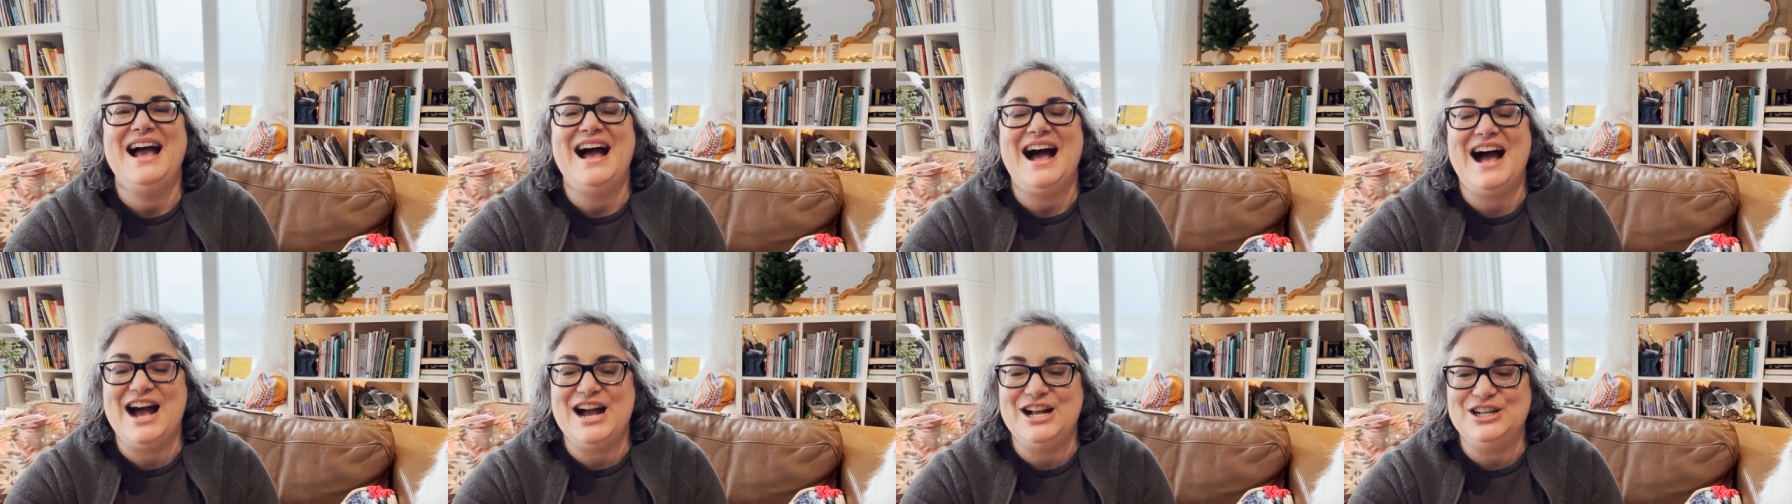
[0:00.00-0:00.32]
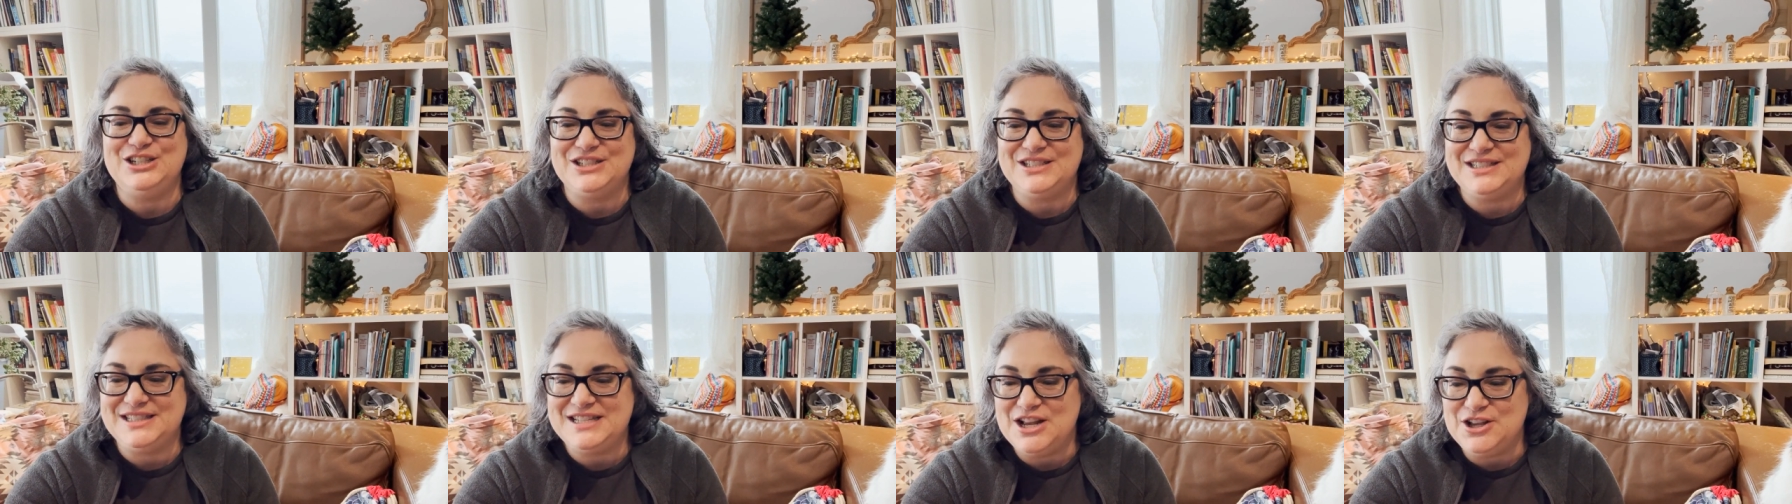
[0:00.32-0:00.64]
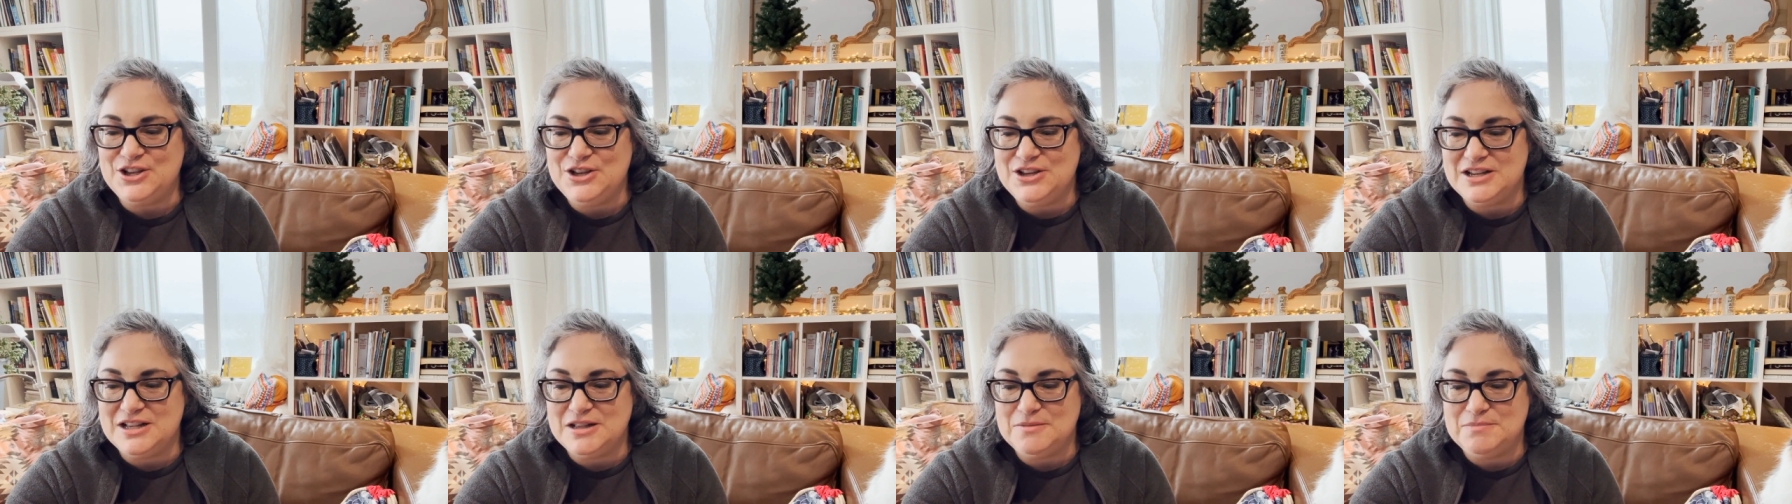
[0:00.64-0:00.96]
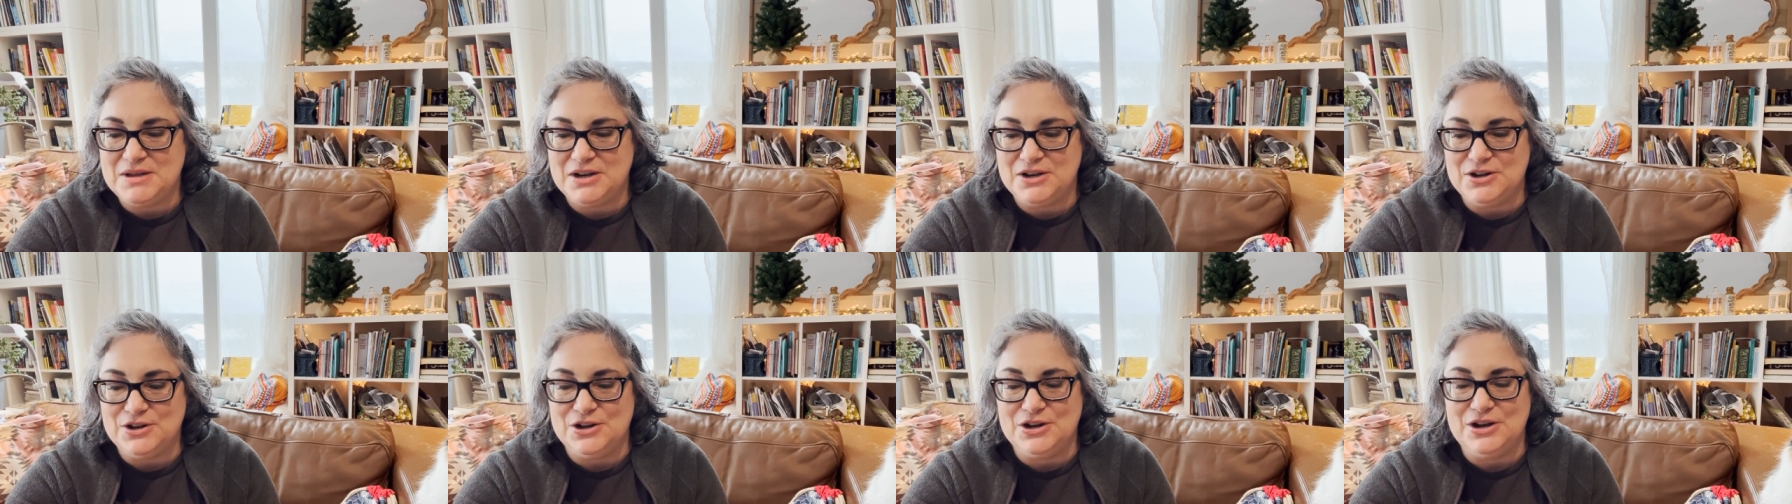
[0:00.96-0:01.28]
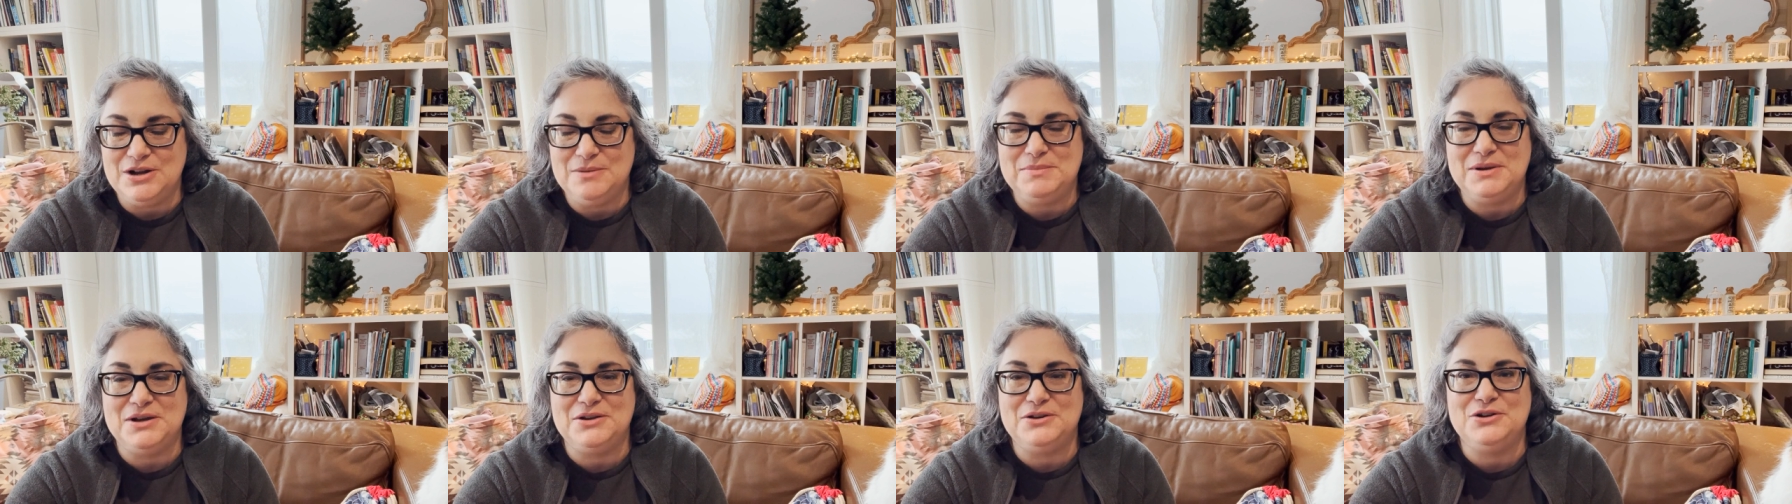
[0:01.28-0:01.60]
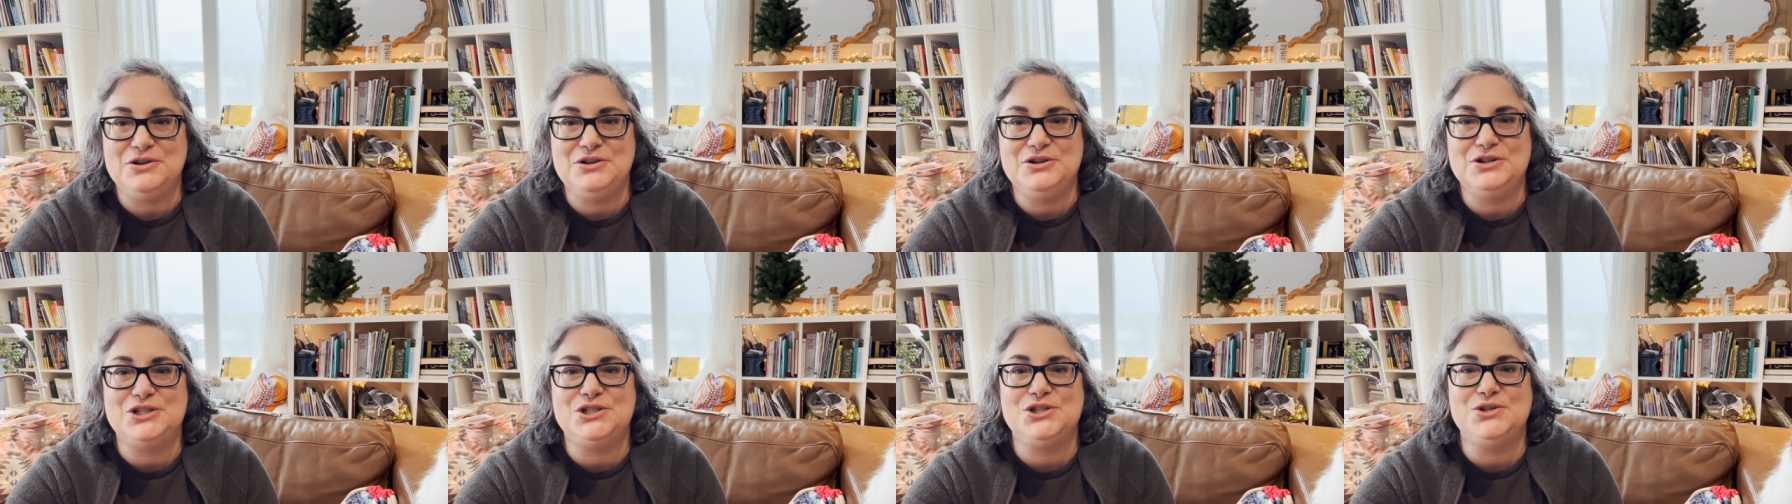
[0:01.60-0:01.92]
I'll just tell you a little bit about
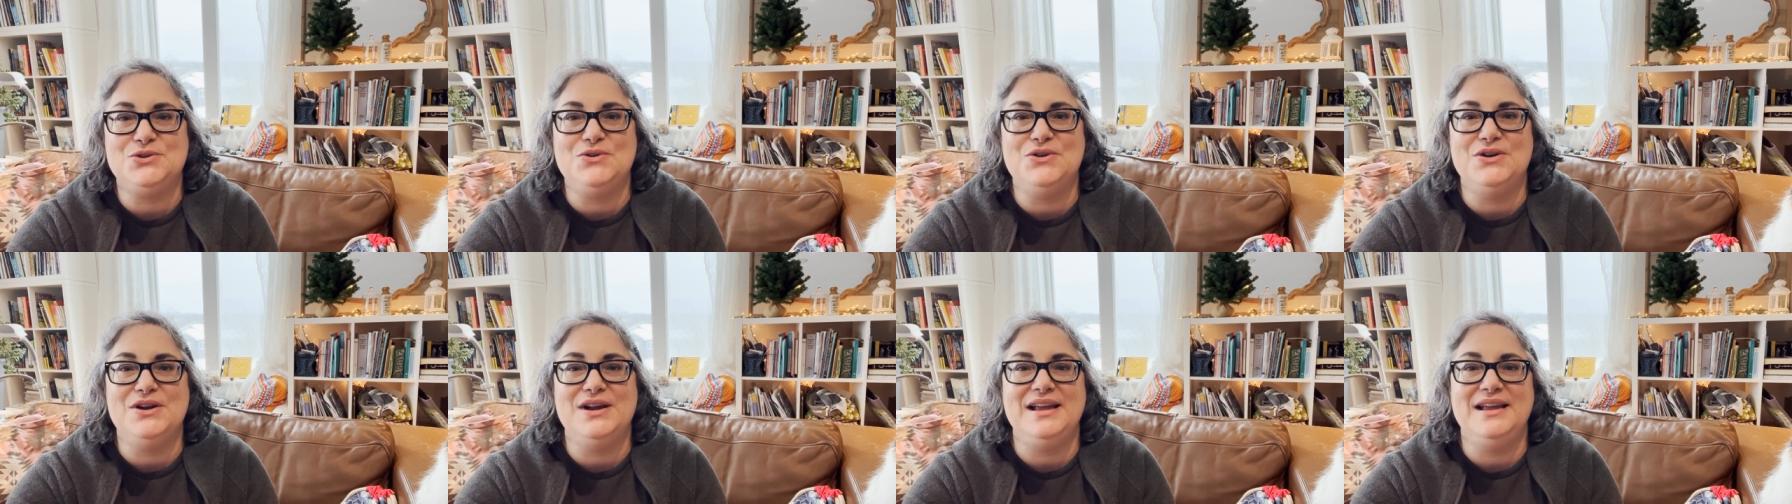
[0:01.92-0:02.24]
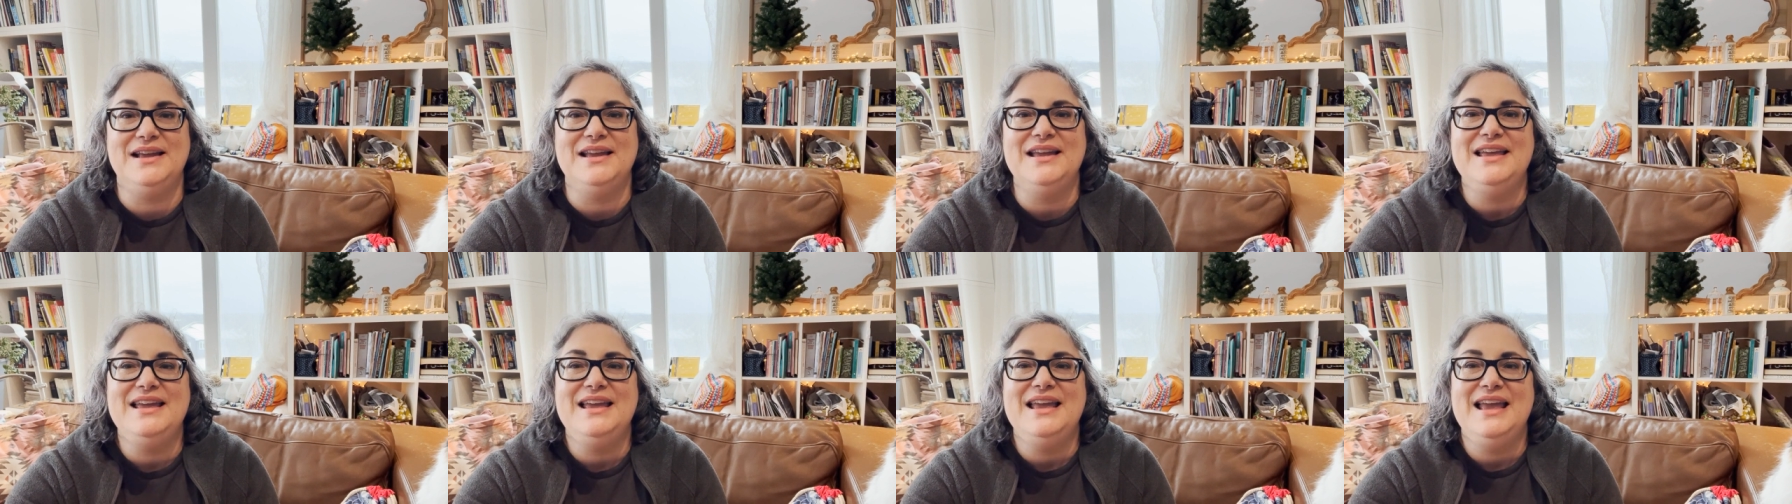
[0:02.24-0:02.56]
her story